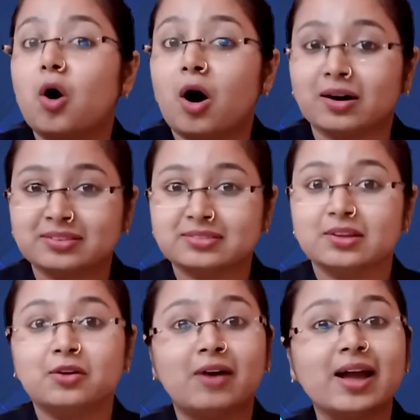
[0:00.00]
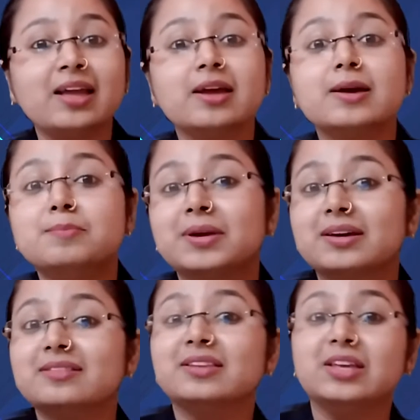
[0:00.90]
ox. Why?
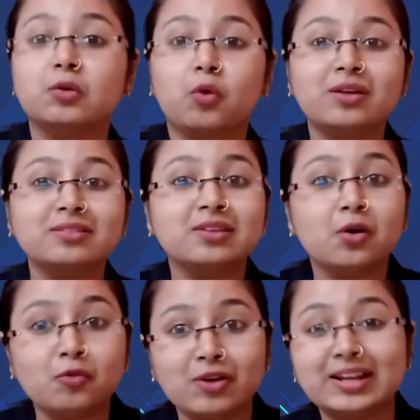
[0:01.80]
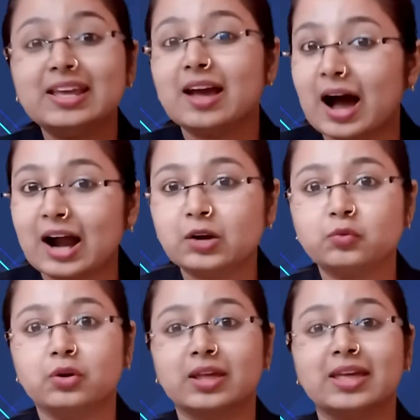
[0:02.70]
Because he was very hard
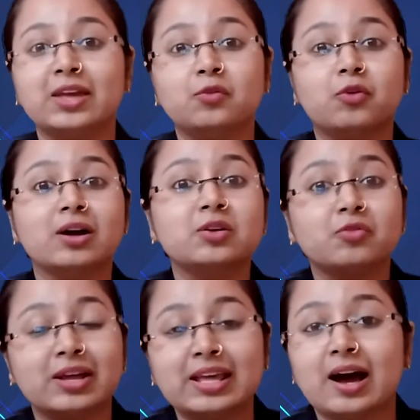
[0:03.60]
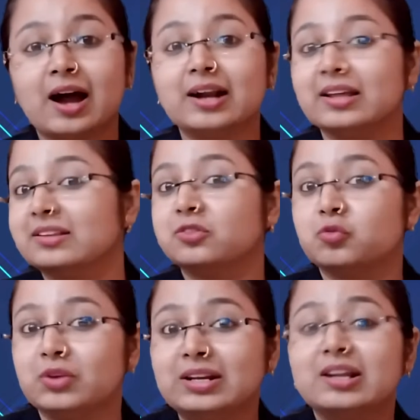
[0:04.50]
working. He worked very hard in his
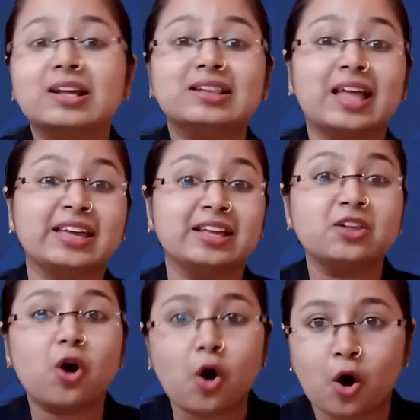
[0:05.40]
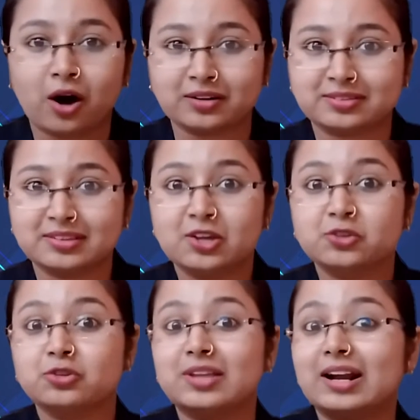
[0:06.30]
field like an ox.
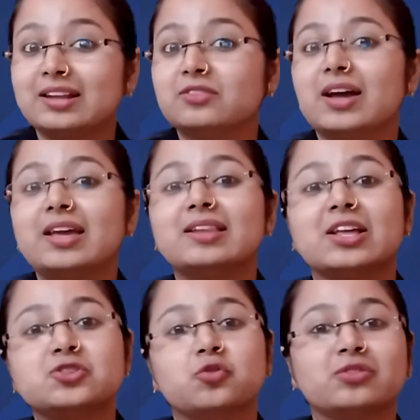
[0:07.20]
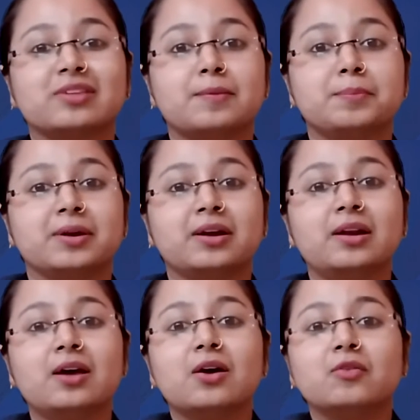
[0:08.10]
So that is why Lencho was
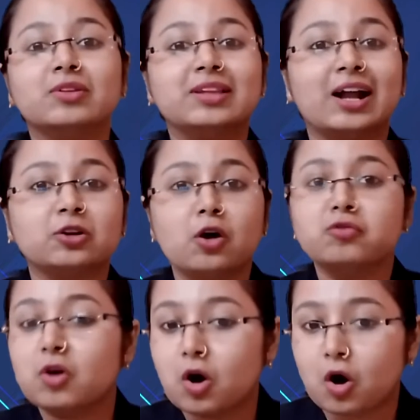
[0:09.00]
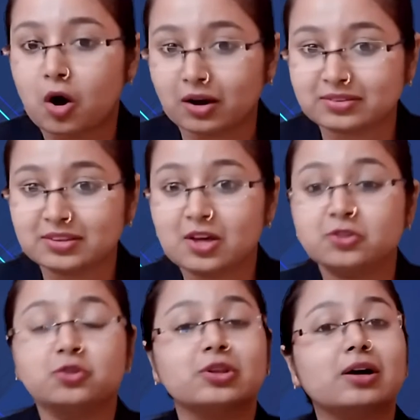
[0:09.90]
compared with that of ox.
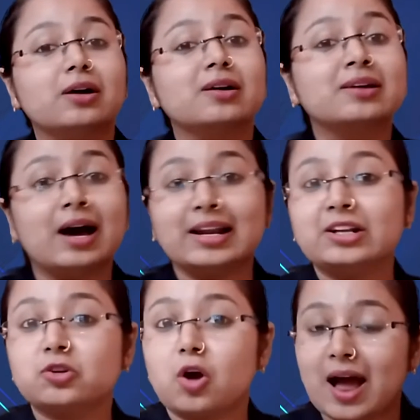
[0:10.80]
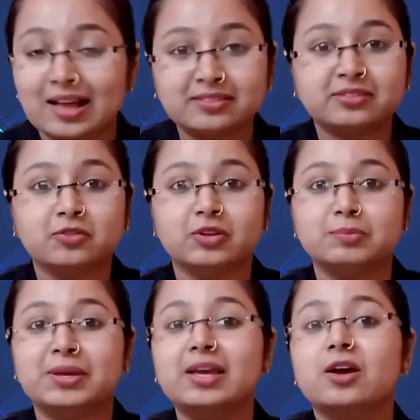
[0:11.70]
So the correct answer will
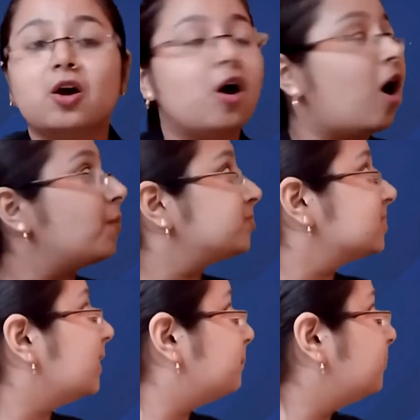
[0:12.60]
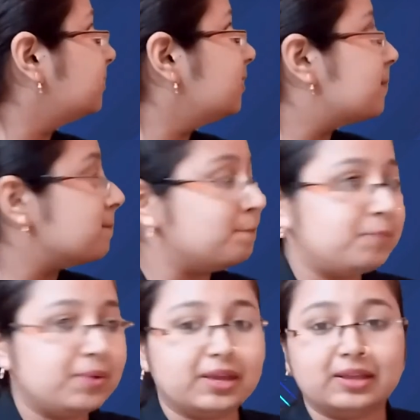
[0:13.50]
be option number
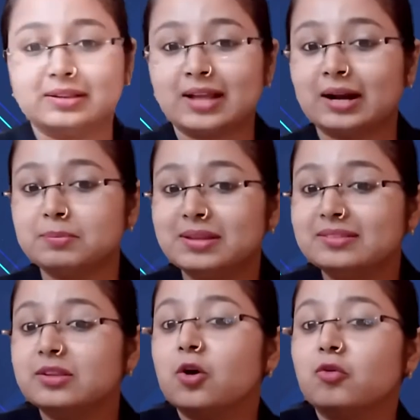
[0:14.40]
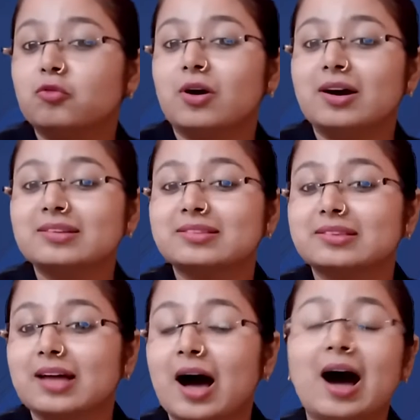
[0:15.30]
B. That means works
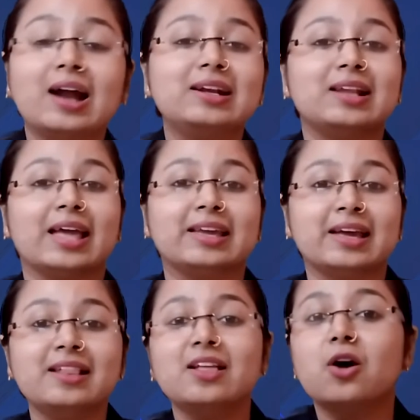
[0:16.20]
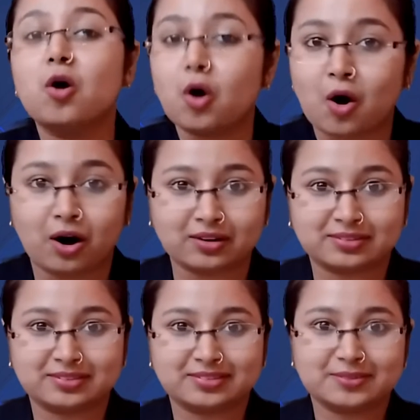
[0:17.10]
hard like an
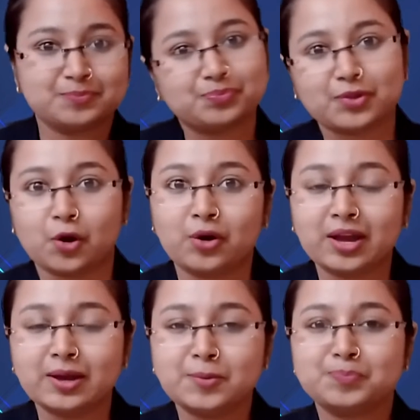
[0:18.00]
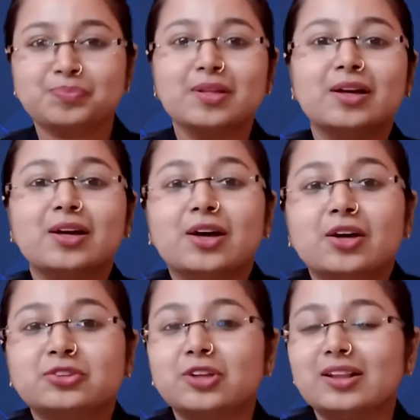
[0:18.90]
ox. Okay.
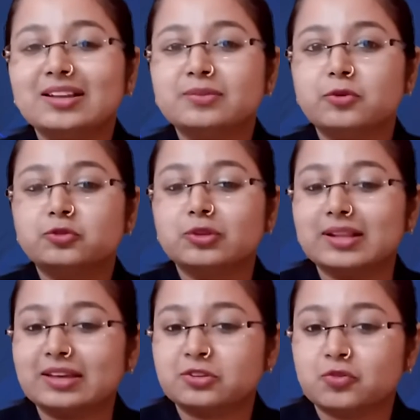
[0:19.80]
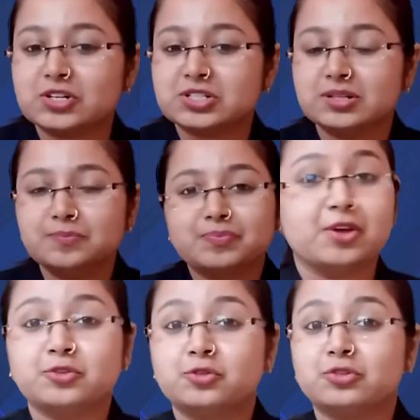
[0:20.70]
So now let's move to the next question.
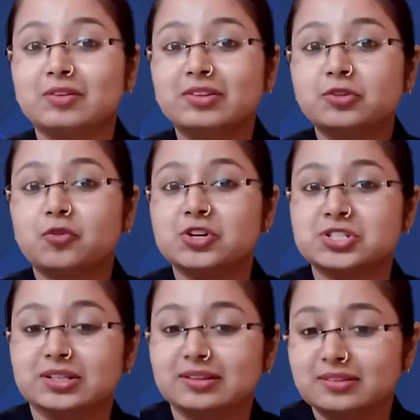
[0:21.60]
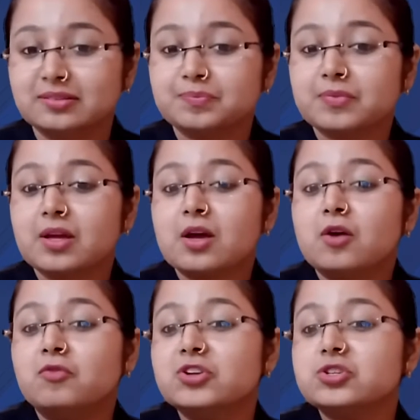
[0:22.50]
So 7th question is,
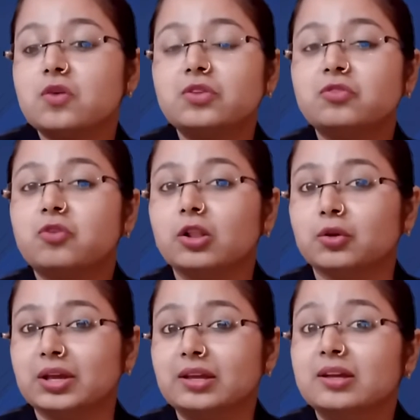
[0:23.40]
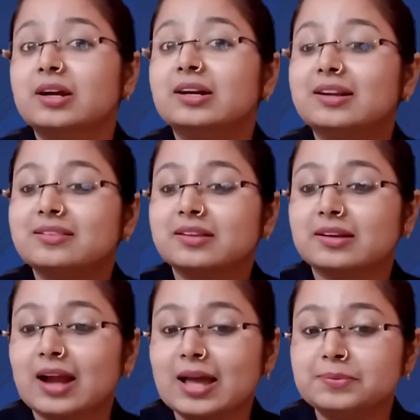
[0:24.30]
which of the following
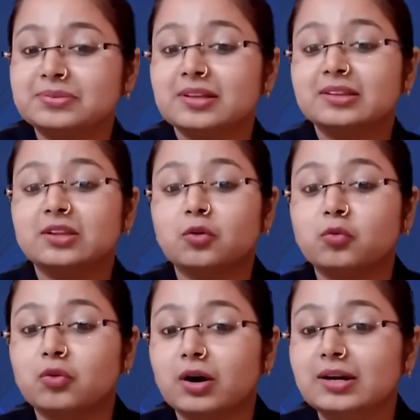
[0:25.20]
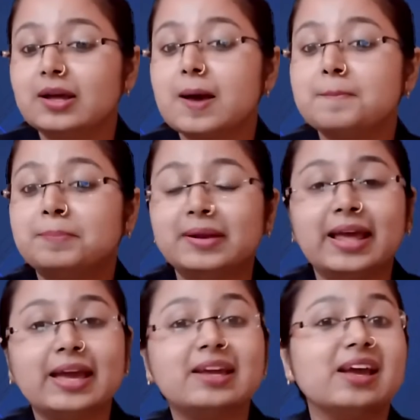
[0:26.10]
describes the word
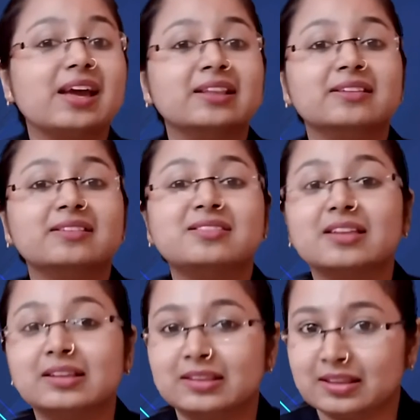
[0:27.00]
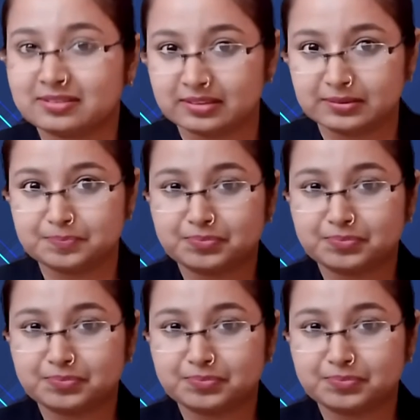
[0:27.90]
plague in this lesson?